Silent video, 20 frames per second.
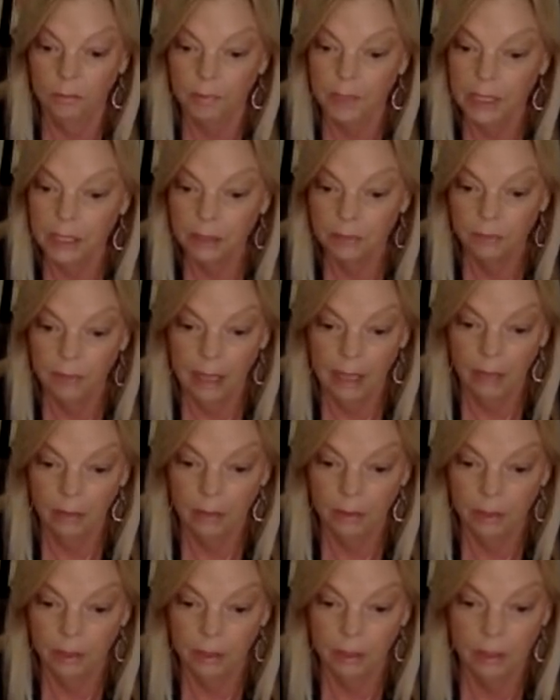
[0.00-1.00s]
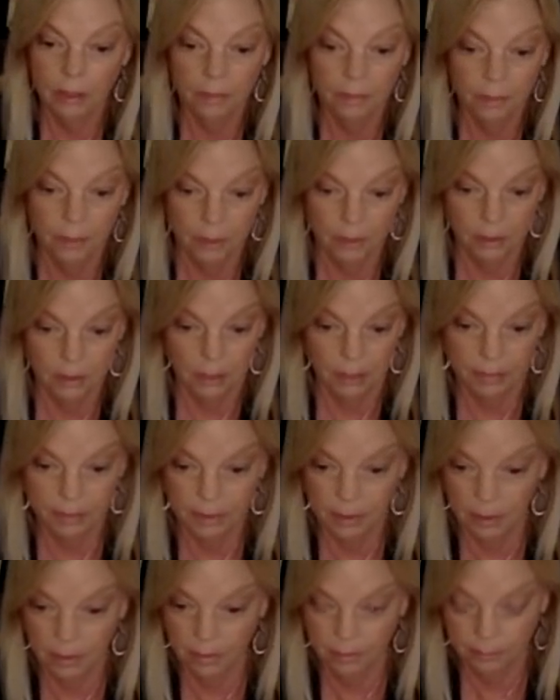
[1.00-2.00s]
he's following in the footsteps
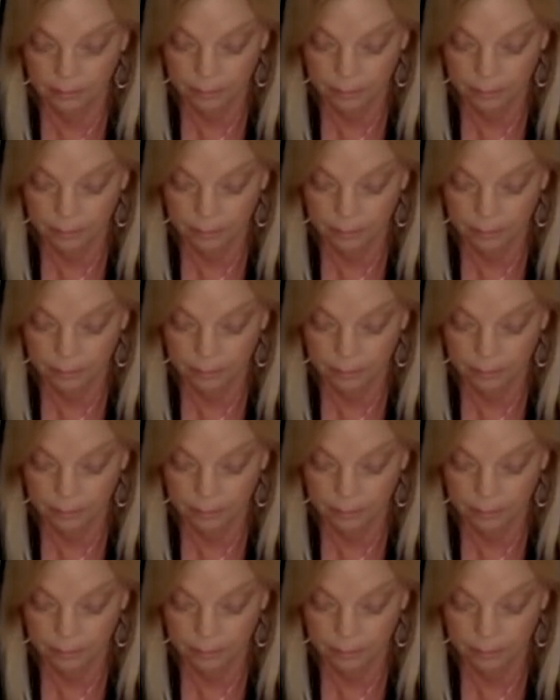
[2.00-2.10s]
of